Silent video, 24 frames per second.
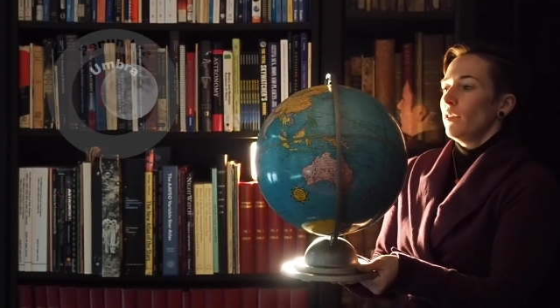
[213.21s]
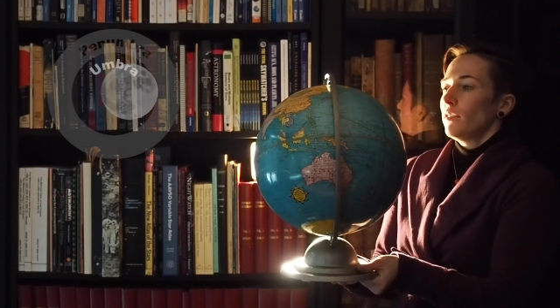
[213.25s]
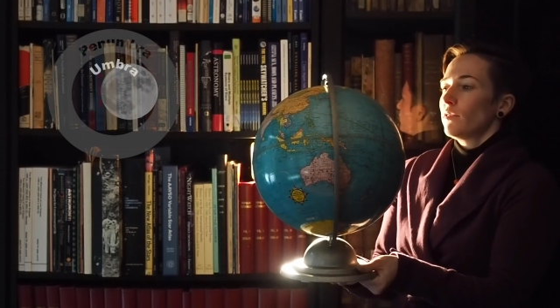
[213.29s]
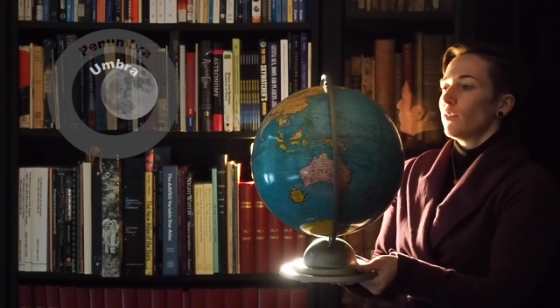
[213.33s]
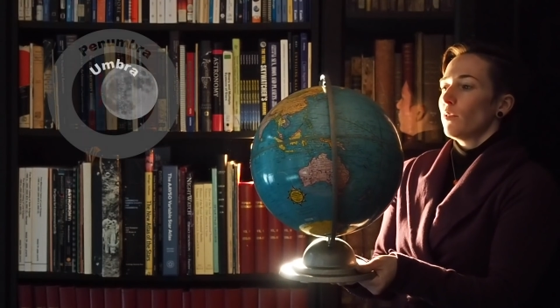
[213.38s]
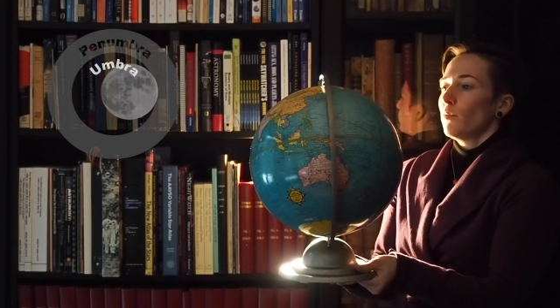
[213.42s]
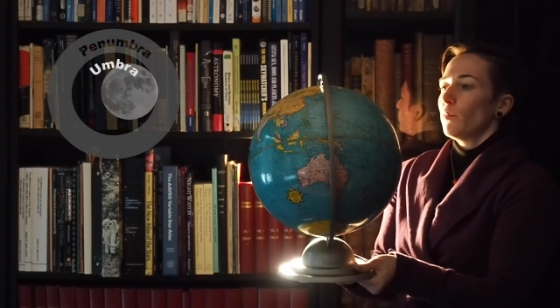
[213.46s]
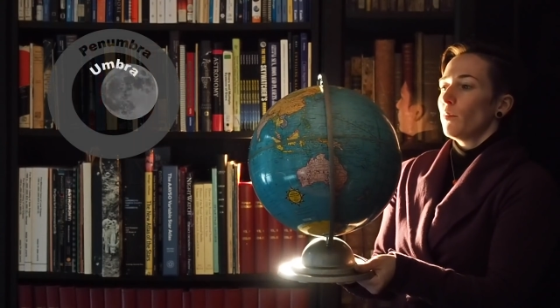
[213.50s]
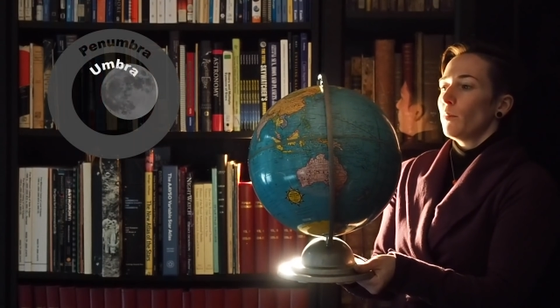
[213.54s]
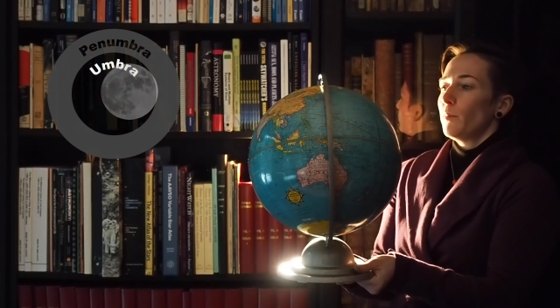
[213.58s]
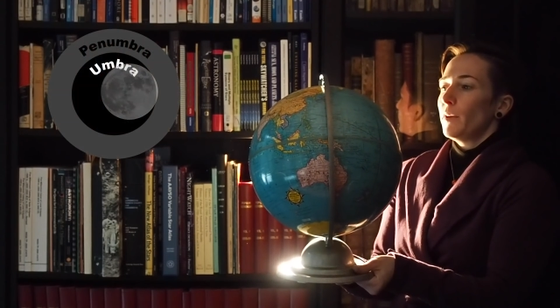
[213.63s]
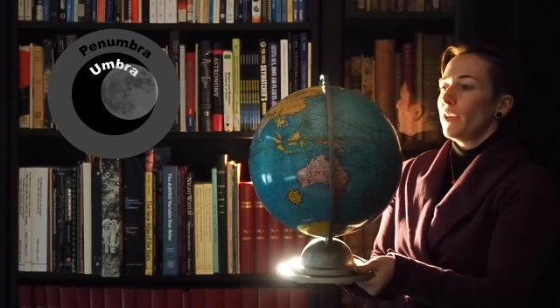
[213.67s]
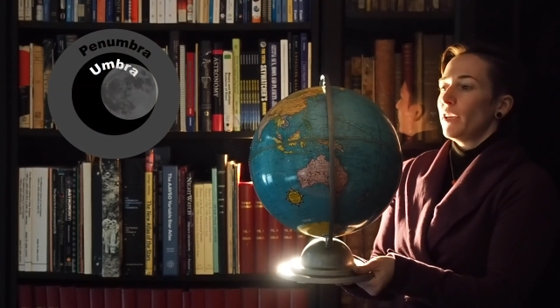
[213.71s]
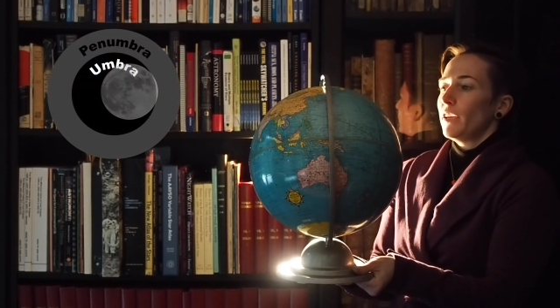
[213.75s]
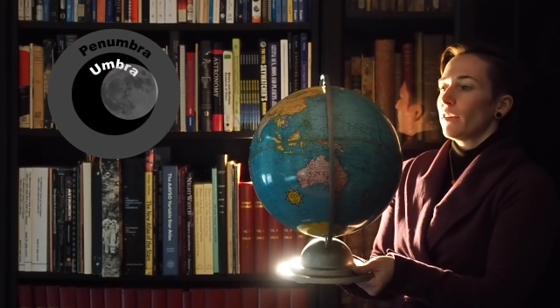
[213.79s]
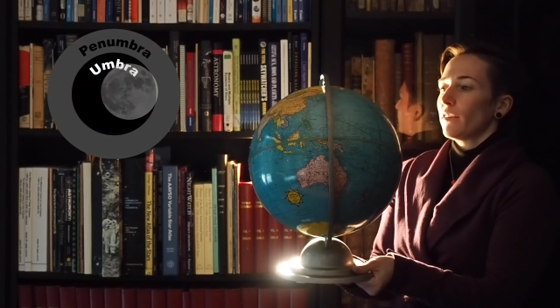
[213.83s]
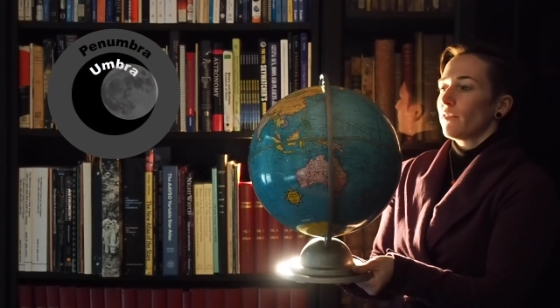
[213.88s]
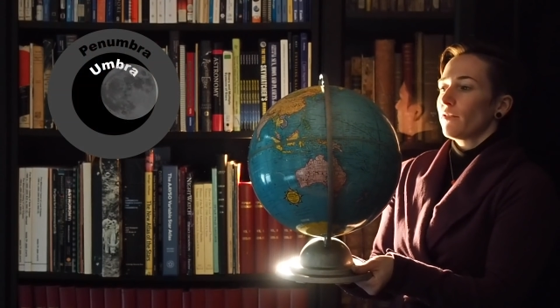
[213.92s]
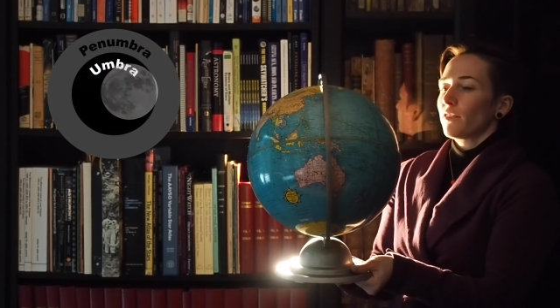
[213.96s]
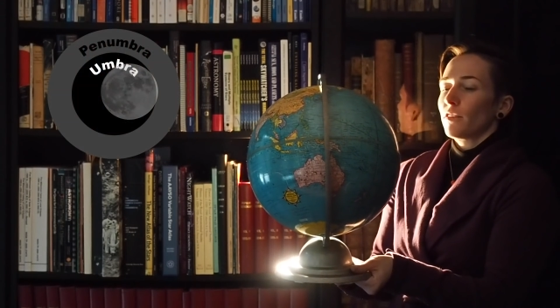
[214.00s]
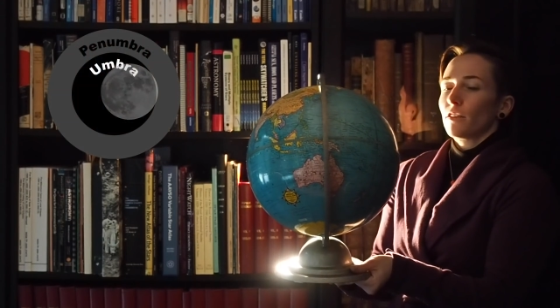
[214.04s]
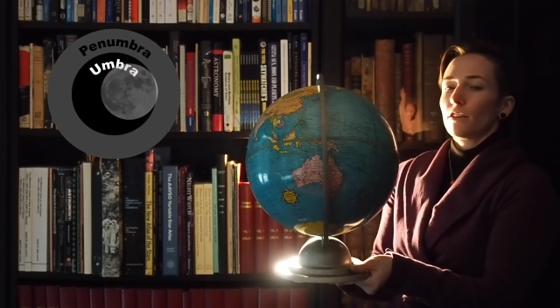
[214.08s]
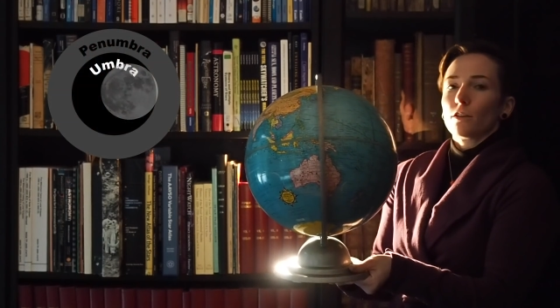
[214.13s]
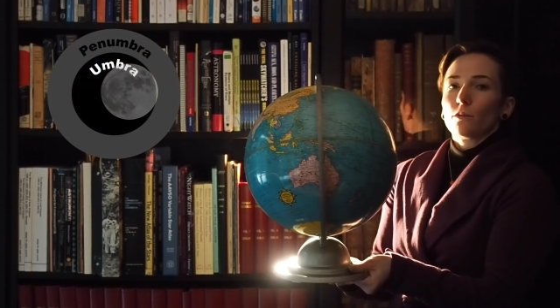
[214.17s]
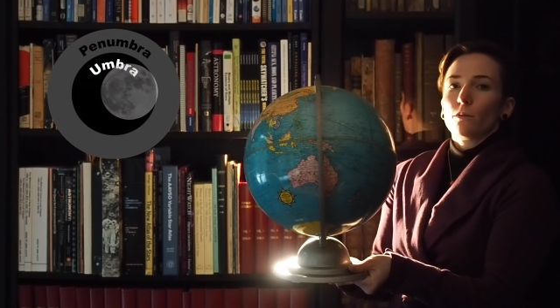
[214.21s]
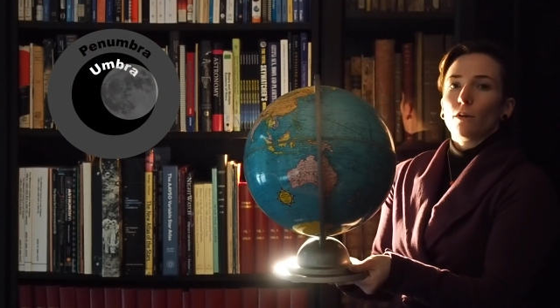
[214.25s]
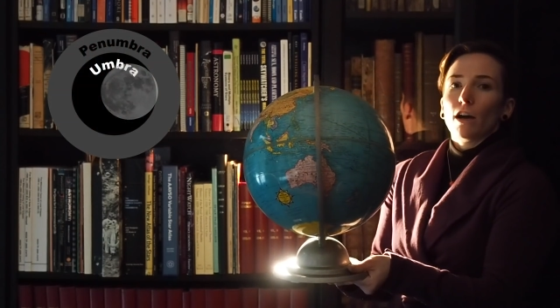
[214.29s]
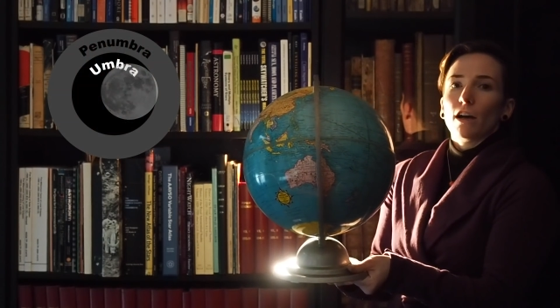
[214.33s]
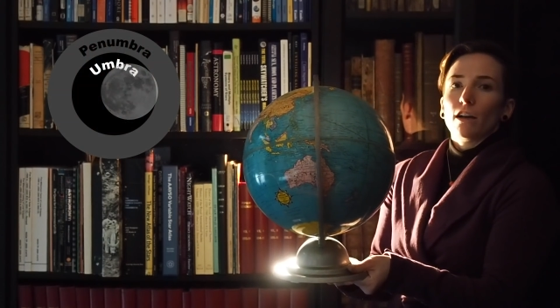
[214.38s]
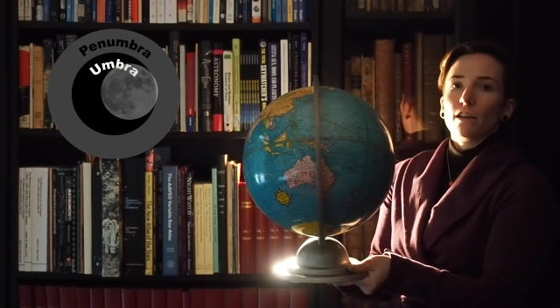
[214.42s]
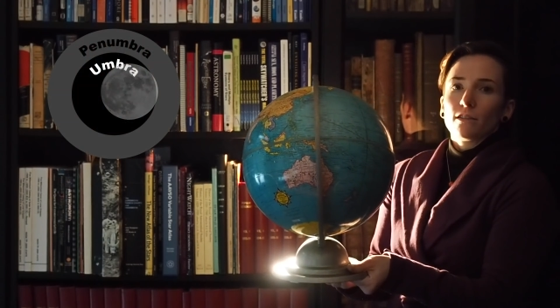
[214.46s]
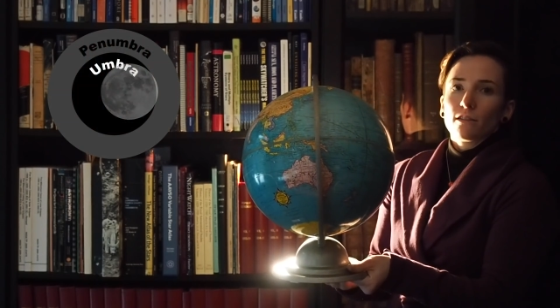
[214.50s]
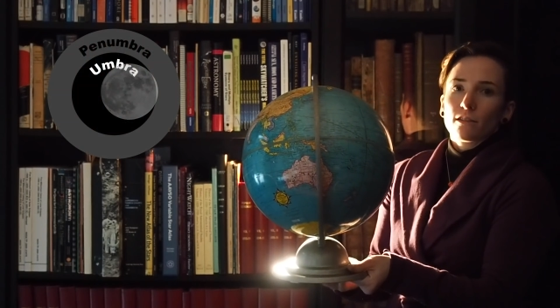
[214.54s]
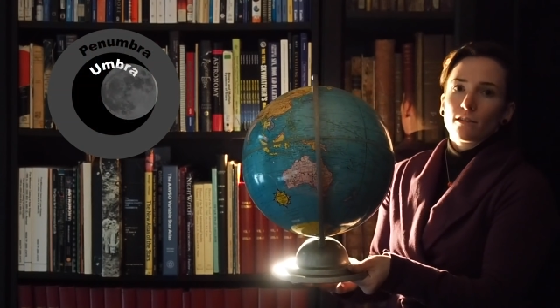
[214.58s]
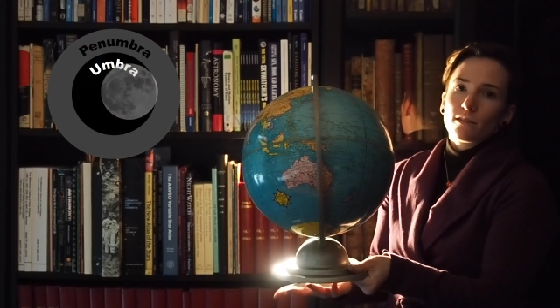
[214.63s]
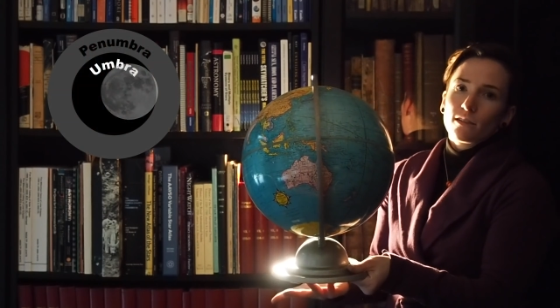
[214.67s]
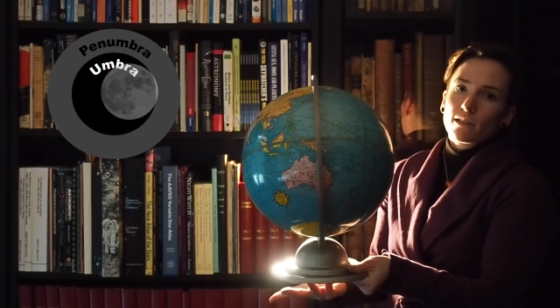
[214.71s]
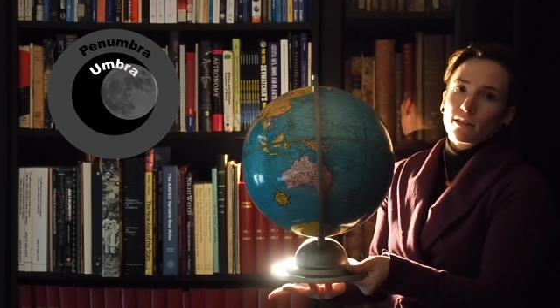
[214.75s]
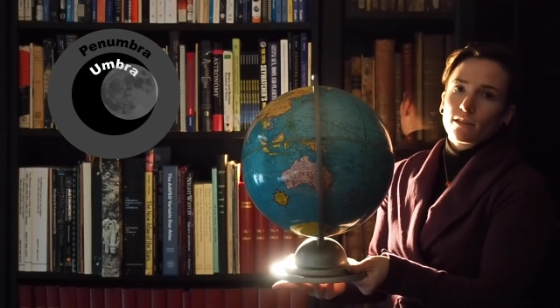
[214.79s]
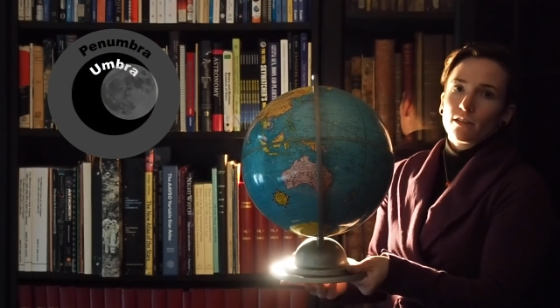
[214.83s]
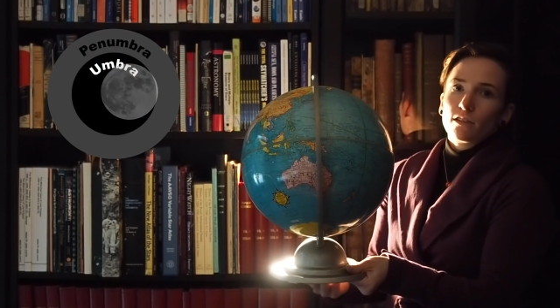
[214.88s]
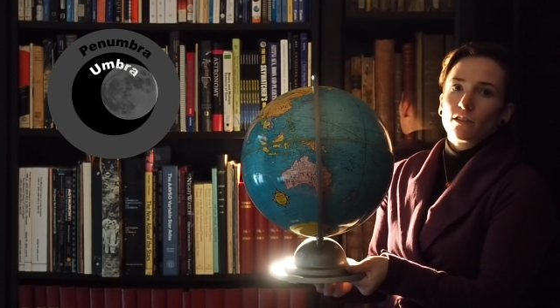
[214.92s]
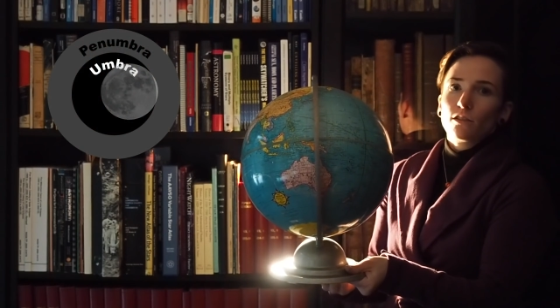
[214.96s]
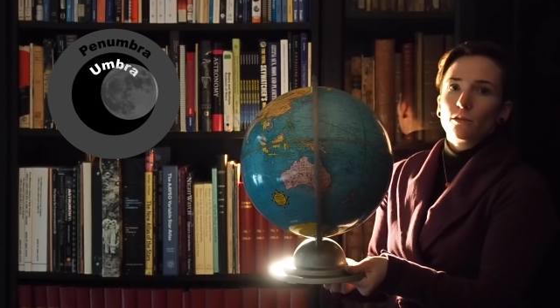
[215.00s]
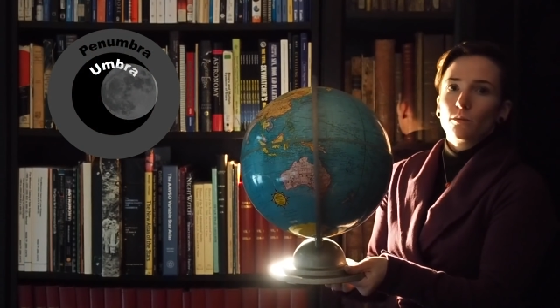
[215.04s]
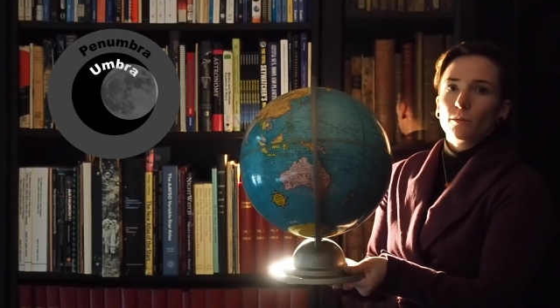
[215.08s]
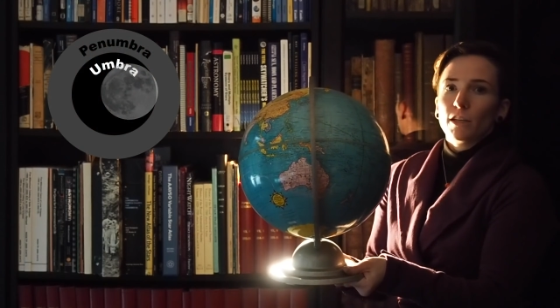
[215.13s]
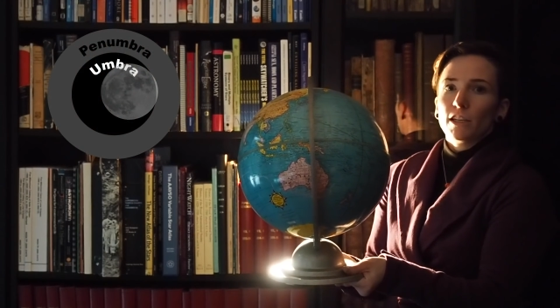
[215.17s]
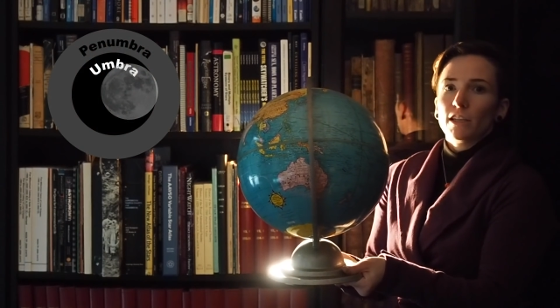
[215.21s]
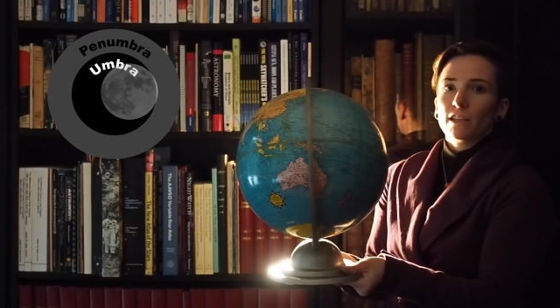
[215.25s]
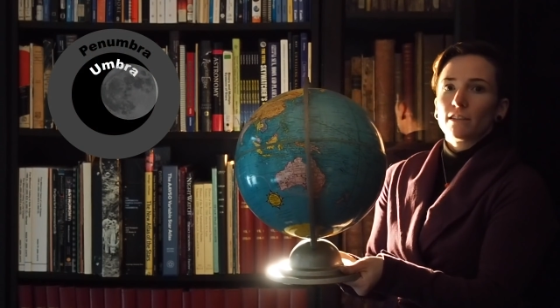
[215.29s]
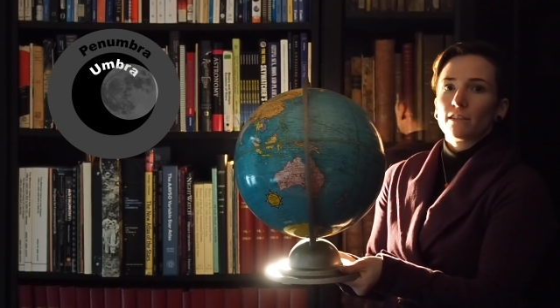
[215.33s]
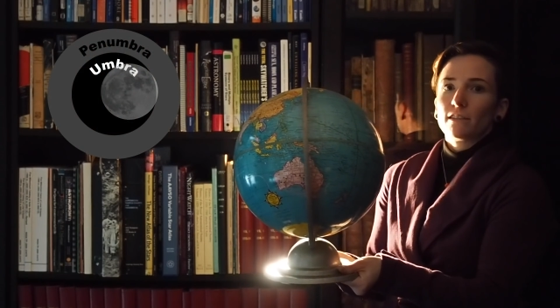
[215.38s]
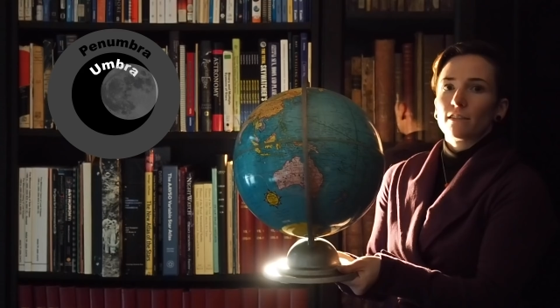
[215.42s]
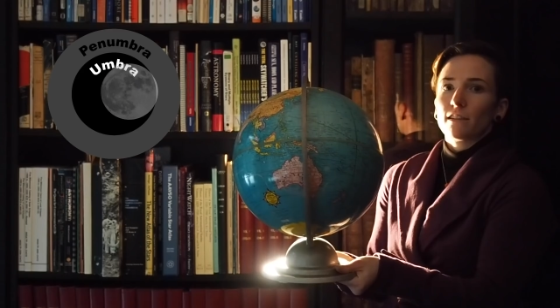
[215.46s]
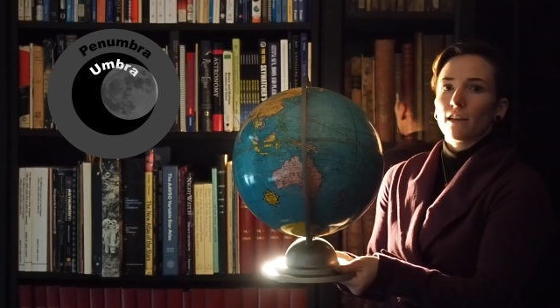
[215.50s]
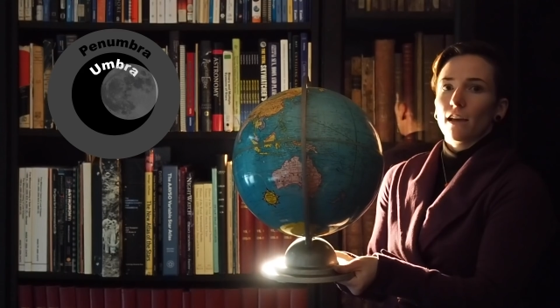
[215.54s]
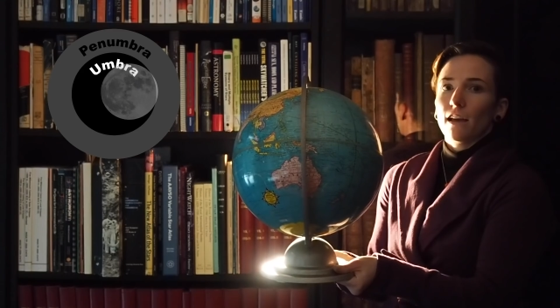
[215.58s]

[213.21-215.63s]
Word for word: So we'll be here for a little while, 62 minutes,